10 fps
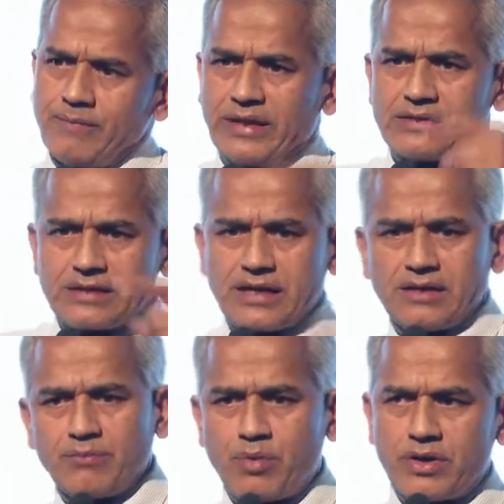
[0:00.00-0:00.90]
That's a
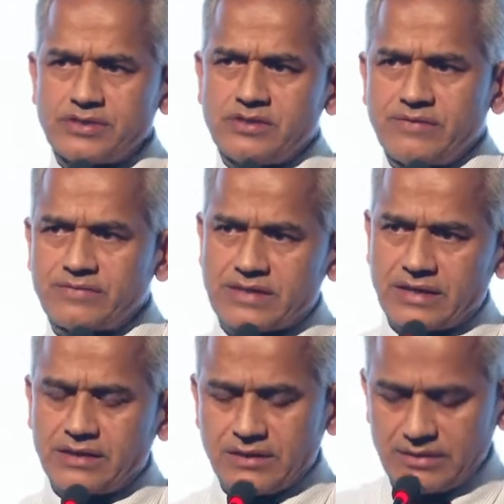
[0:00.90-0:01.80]
kind of positive
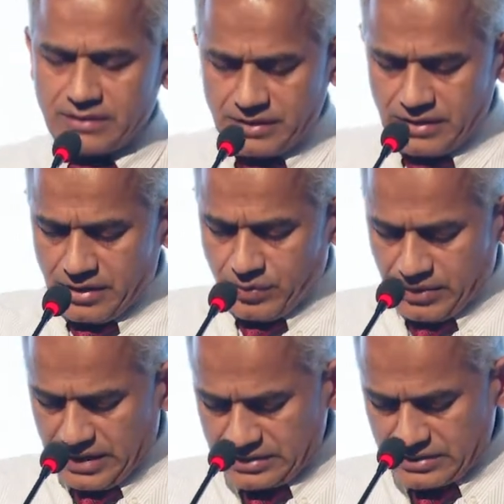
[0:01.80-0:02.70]
cycle.
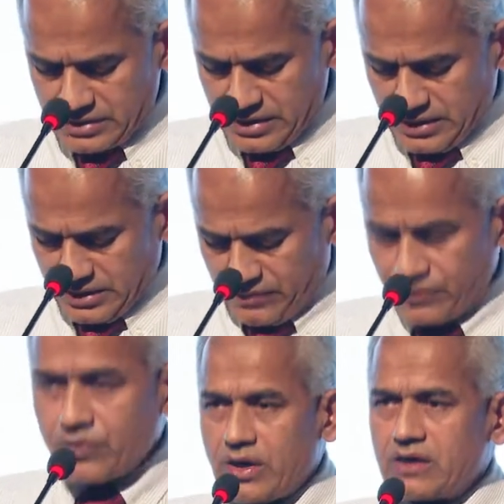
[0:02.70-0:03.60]
Whereas if
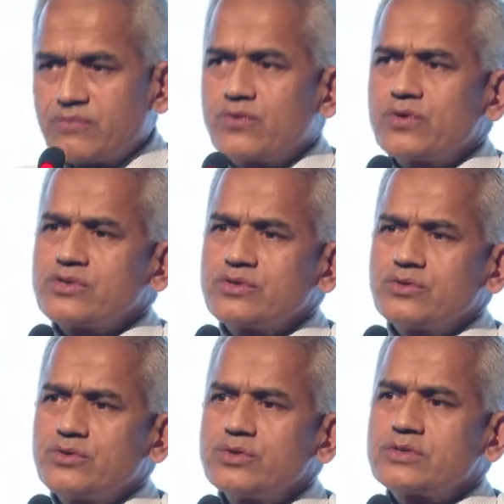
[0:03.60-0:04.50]
are forced
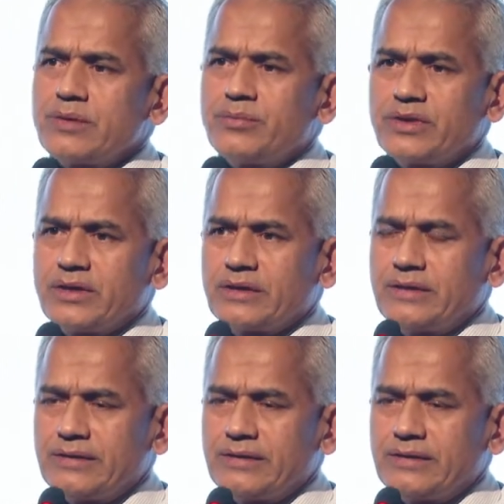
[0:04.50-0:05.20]
to do something